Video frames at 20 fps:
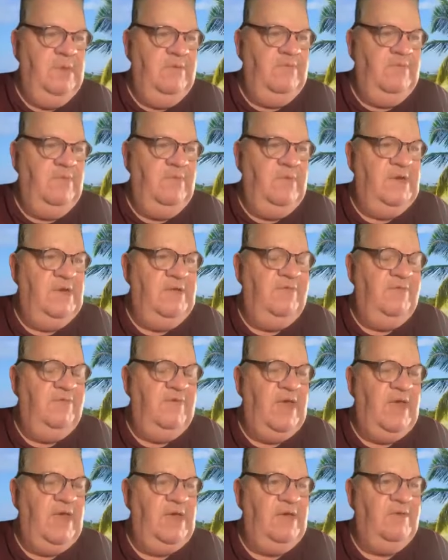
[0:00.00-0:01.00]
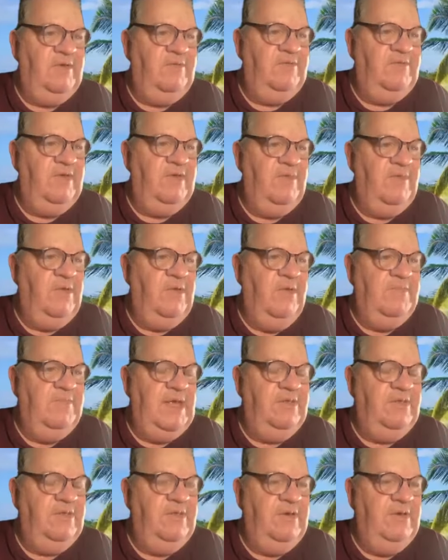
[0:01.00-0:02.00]
what do you say? You say, well,
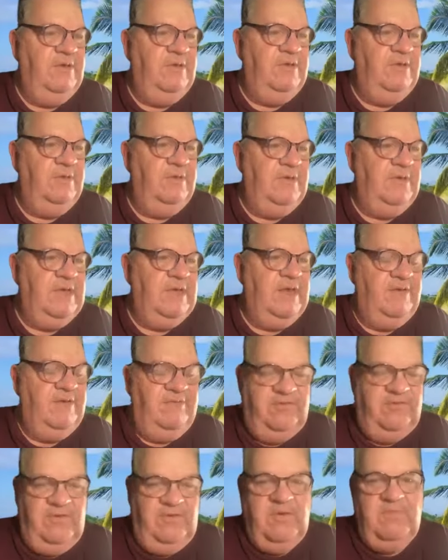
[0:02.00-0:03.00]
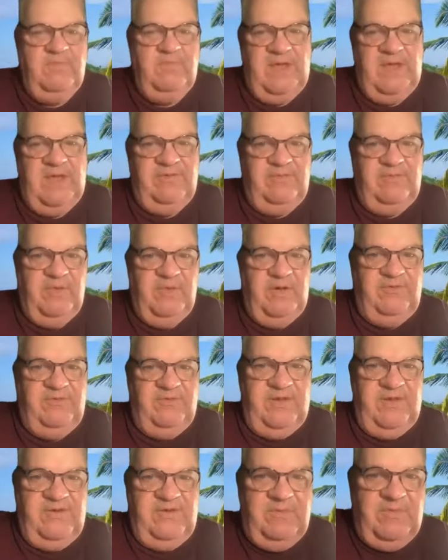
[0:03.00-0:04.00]
Matthew, they assume that's my
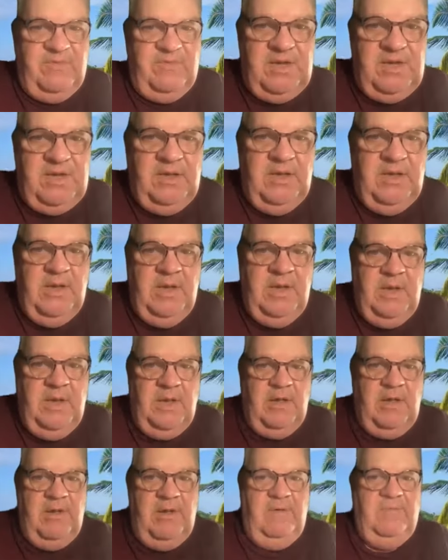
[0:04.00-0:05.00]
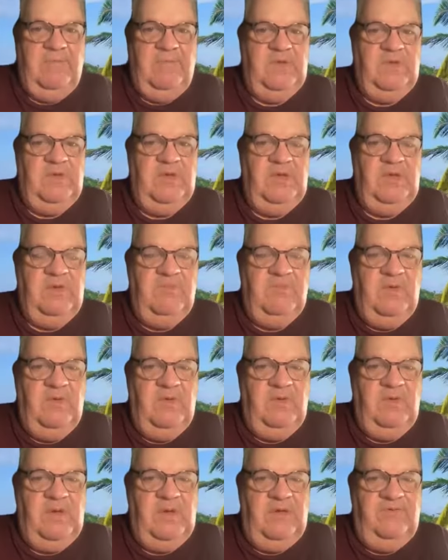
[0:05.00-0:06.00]
sentiment. The
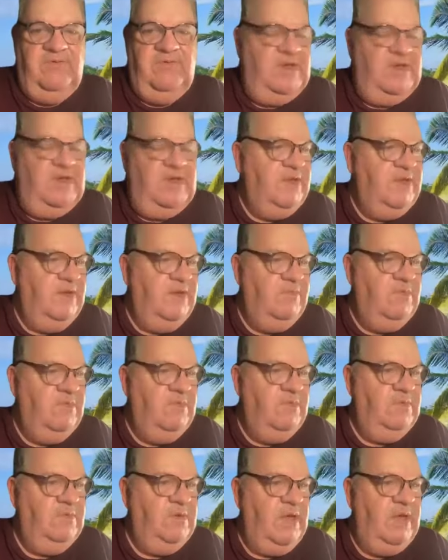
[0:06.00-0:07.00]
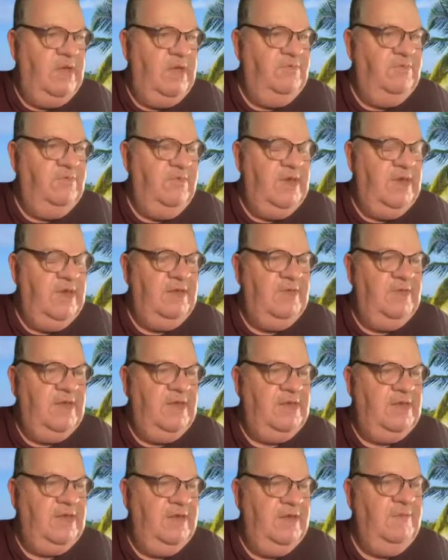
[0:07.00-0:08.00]
liberal agenda will do
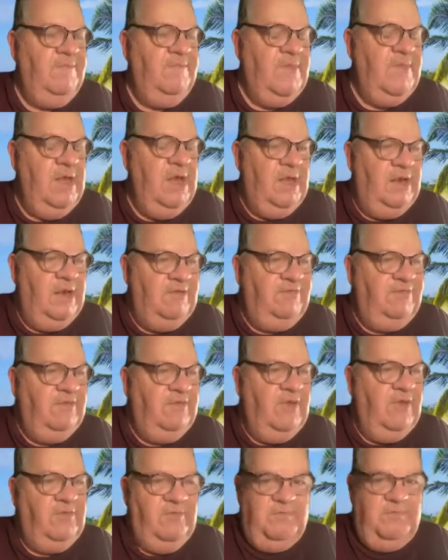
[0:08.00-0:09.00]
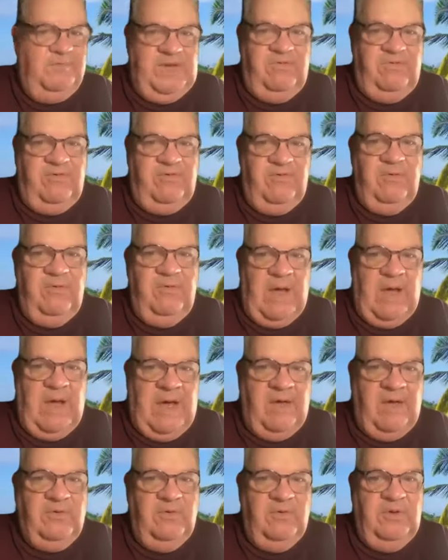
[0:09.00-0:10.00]
anything. And let's not be too
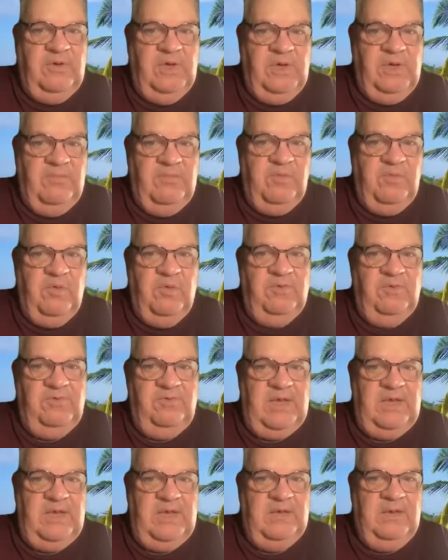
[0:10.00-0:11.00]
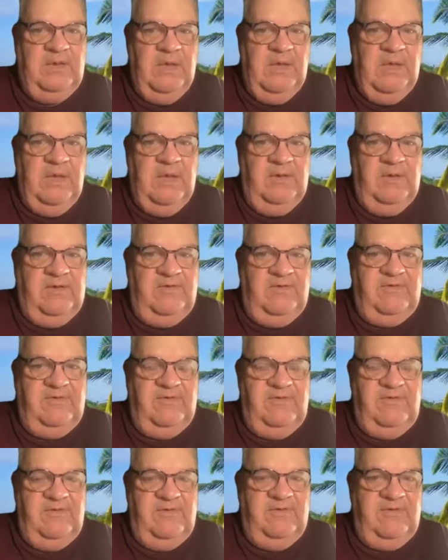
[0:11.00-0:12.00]
hard on the liberals. And this
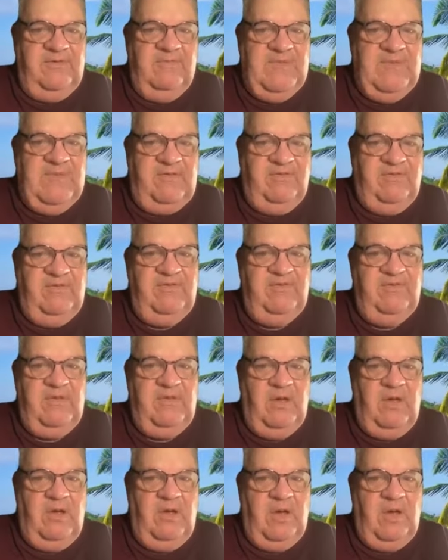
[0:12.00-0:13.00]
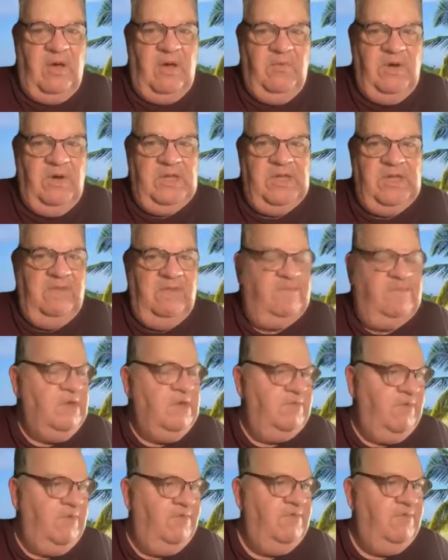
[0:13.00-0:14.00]
is a message I want to give to
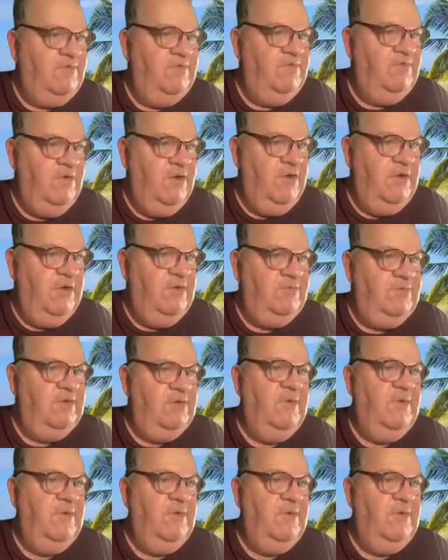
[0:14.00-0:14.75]
Christian church.